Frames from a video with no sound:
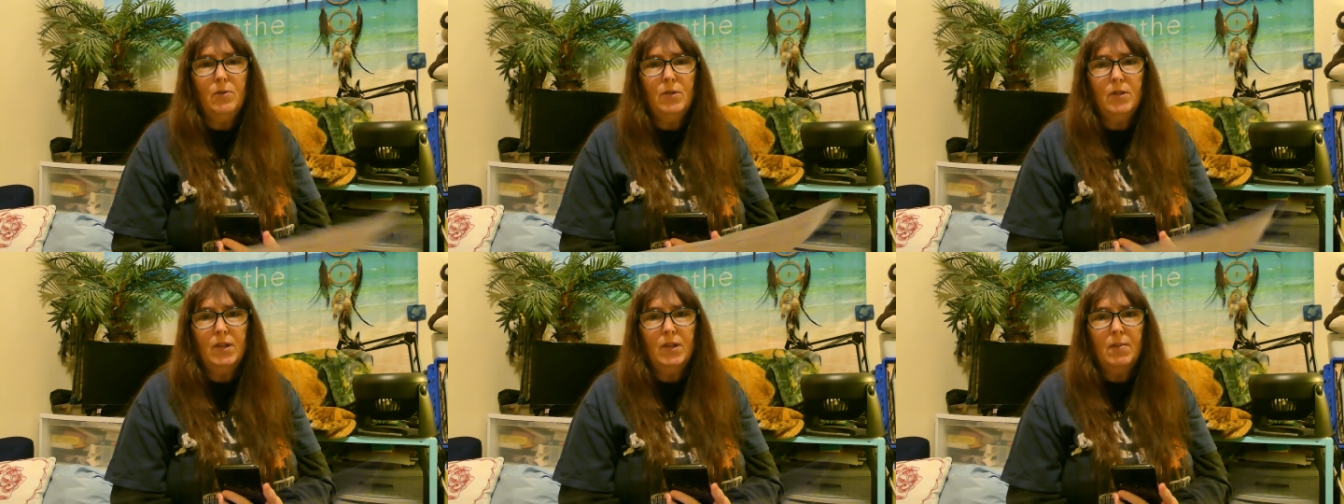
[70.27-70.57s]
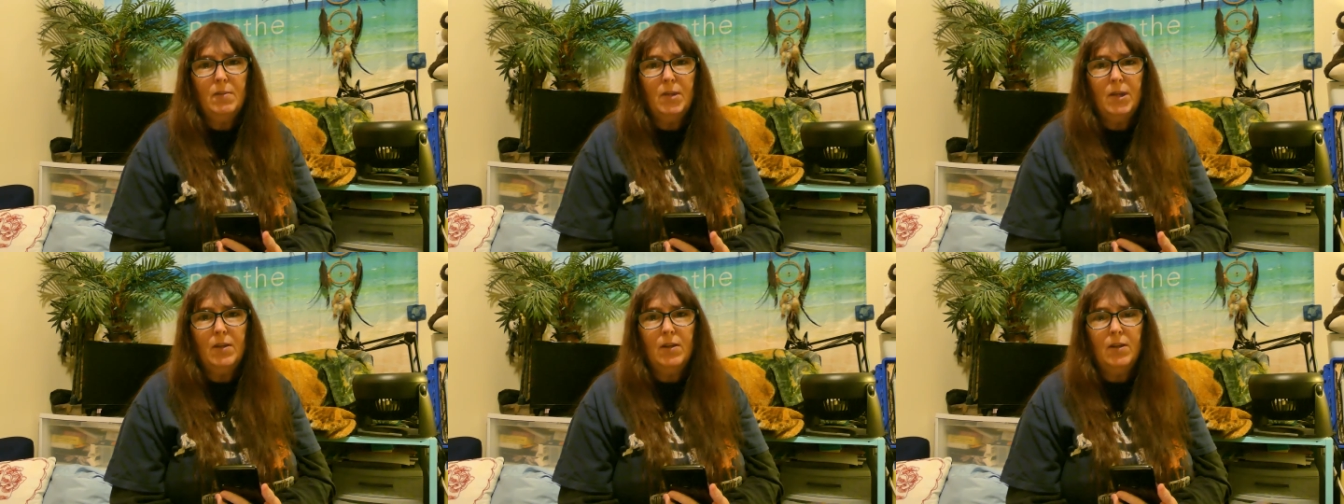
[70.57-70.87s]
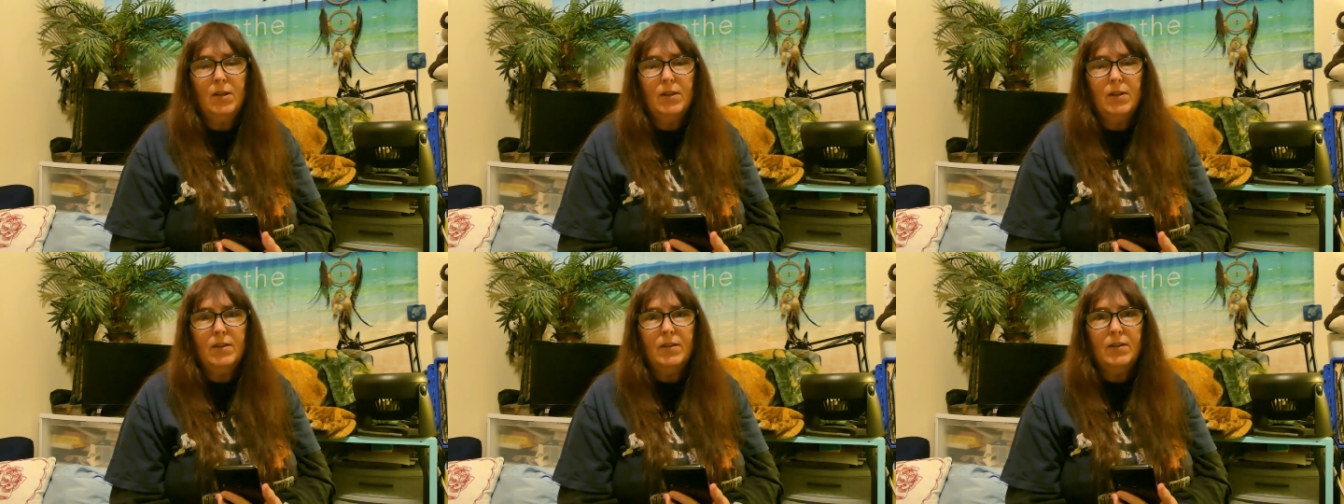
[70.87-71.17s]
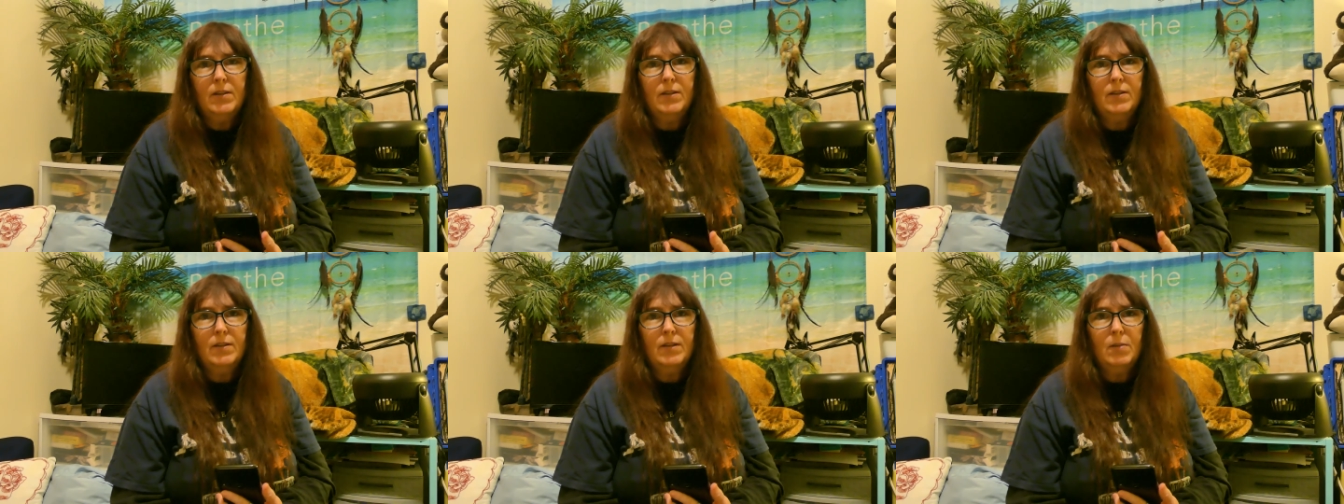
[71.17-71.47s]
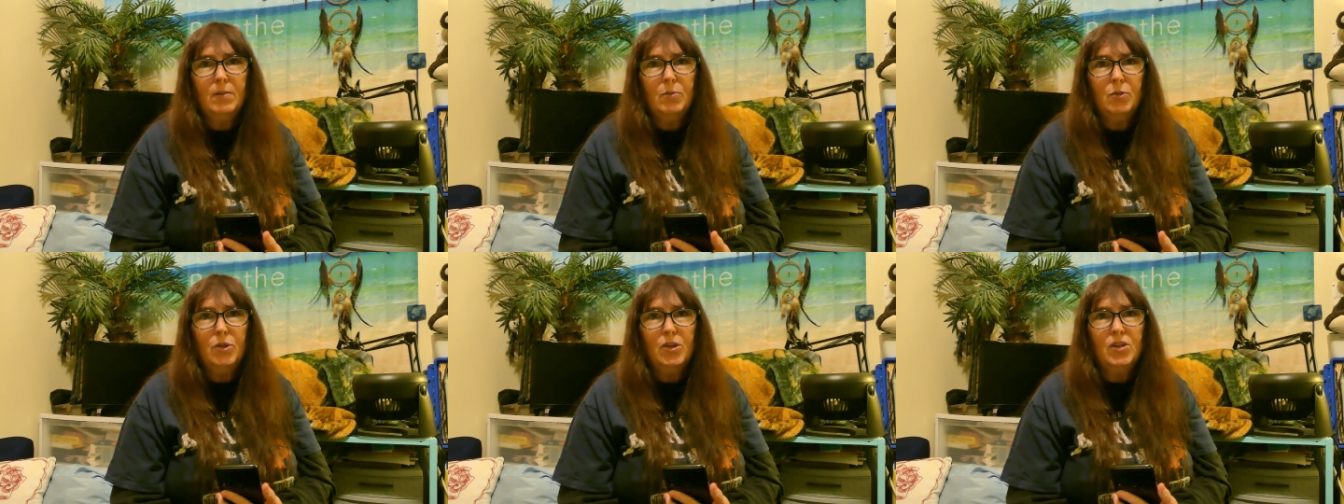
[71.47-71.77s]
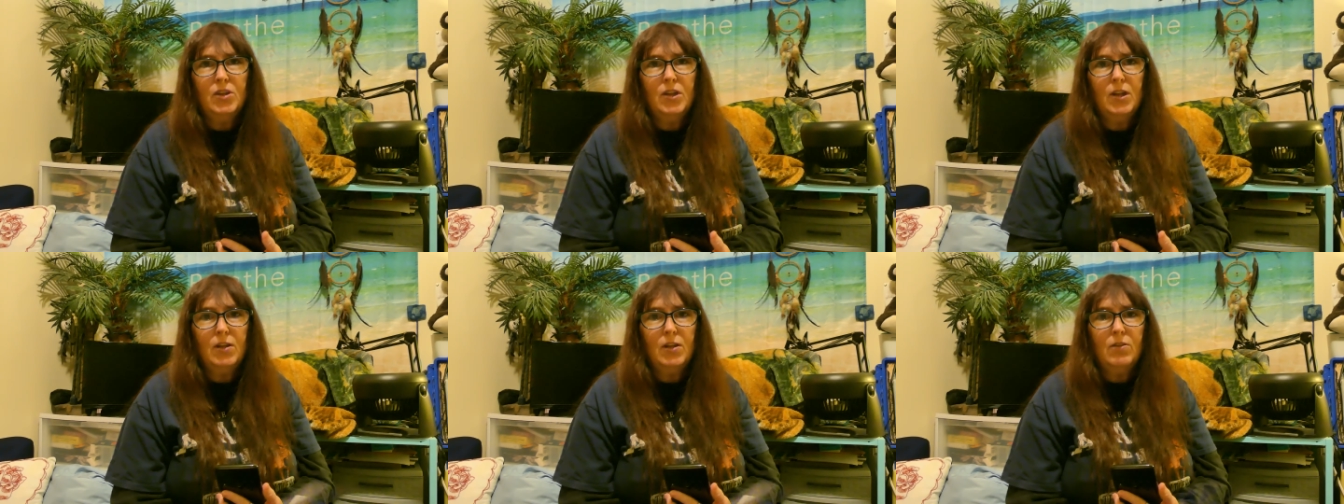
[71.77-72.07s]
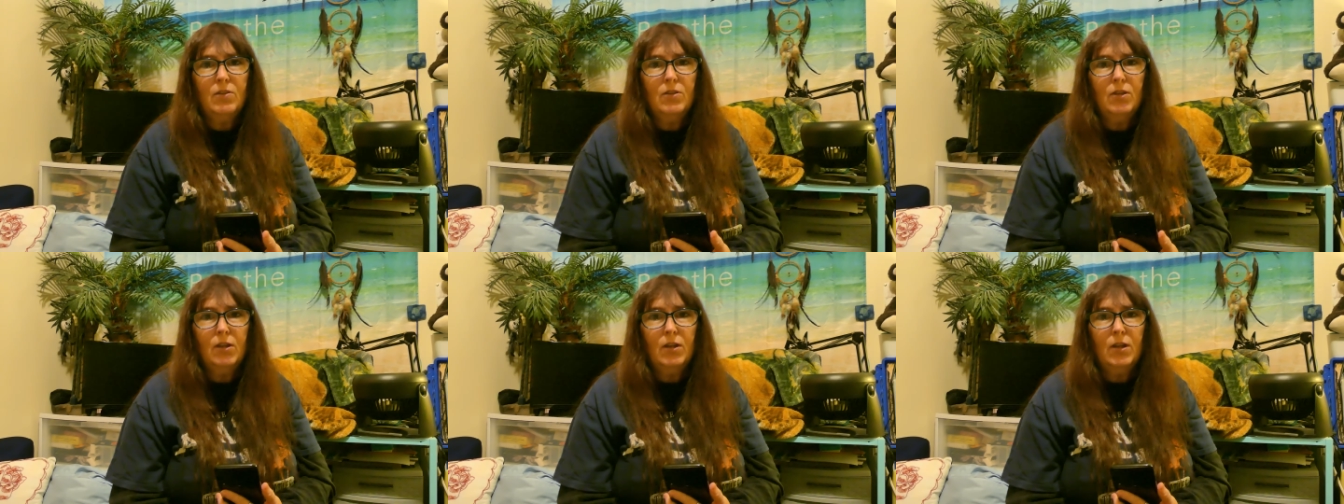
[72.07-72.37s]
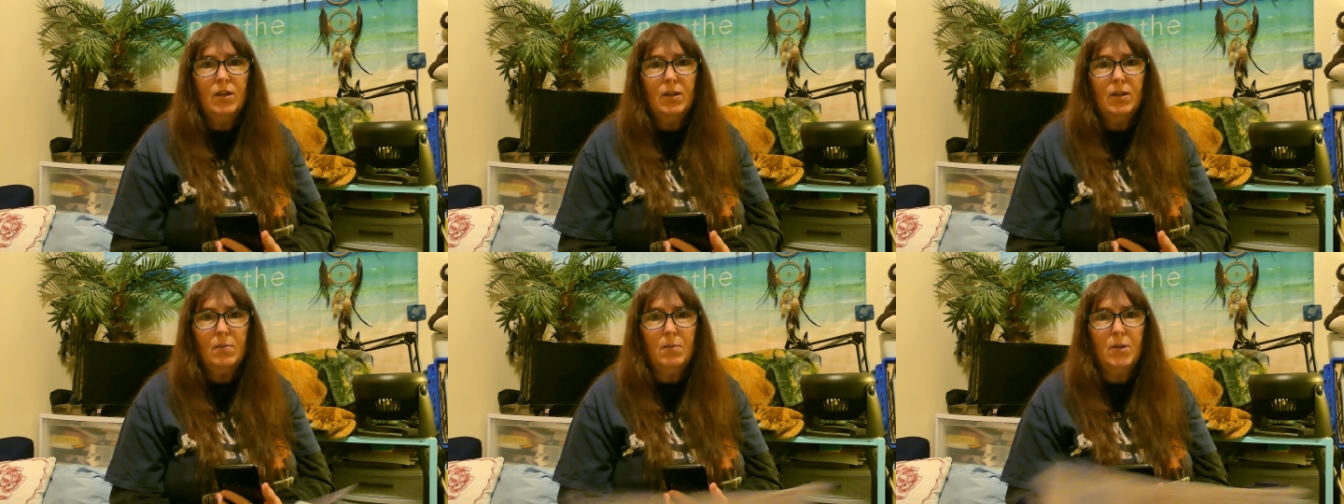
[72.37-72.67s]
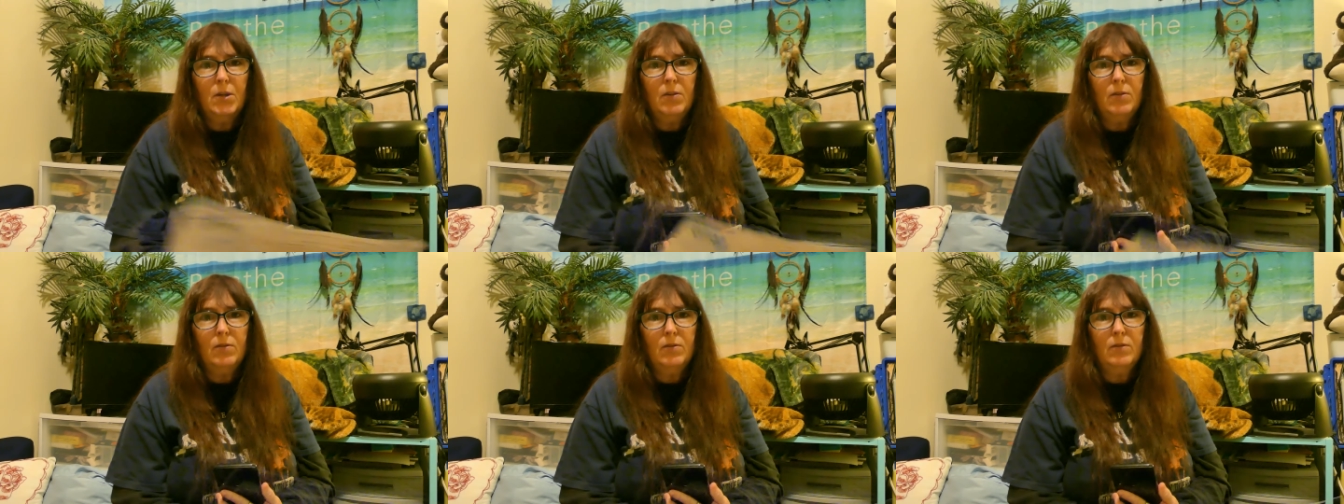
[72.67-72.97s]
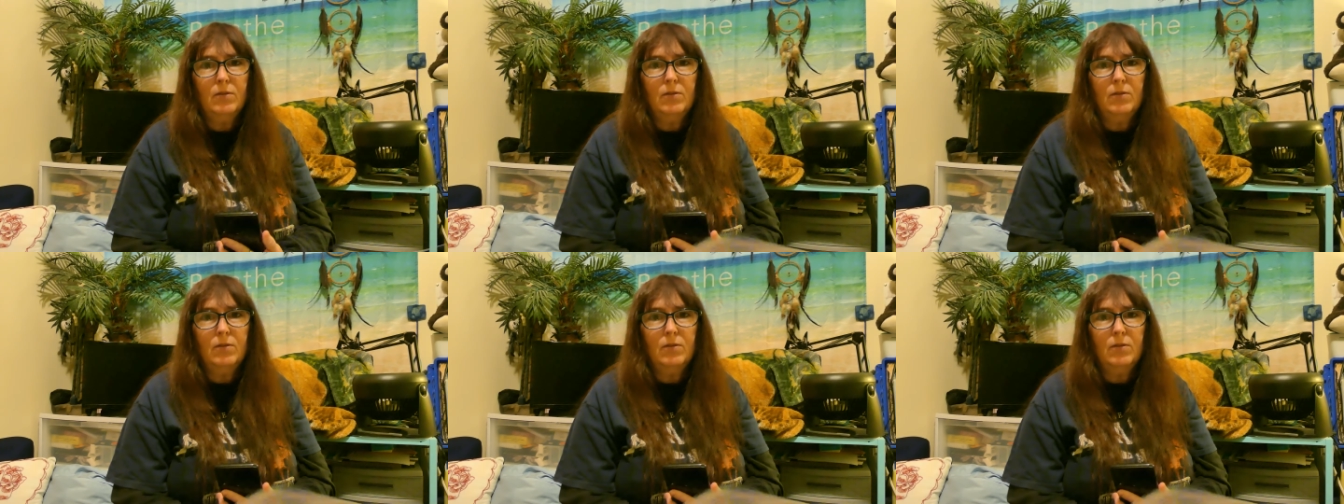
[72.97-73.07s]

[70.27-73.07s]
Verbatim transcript: and they may not appreciate you talking about